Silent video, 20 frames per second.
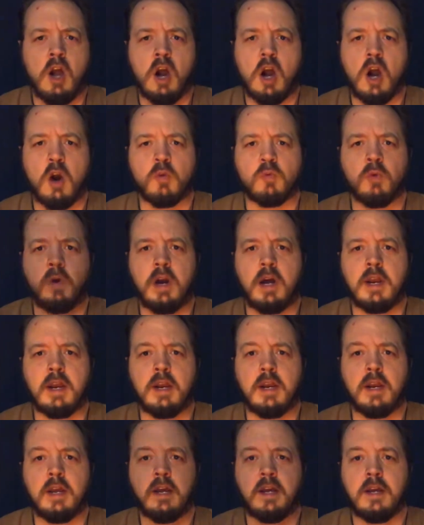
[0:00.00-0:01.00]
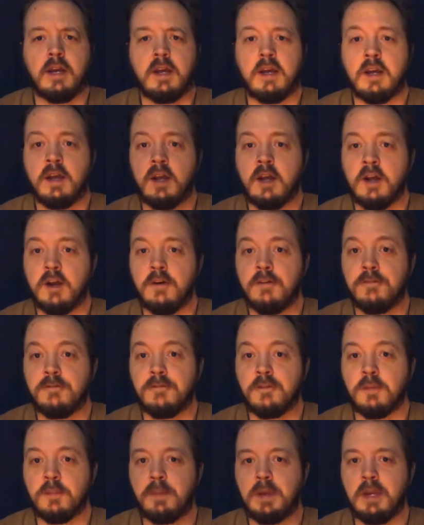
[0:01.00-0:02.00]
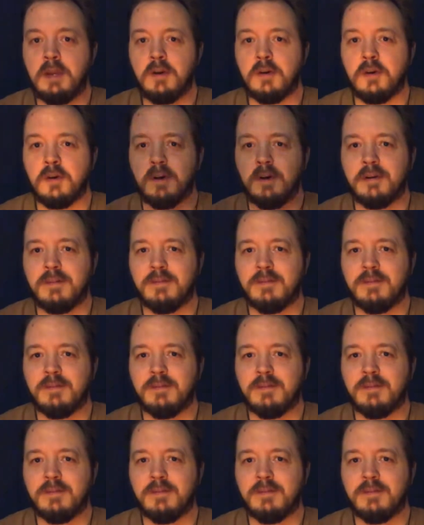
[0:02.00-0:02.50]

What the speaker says: a run for beer.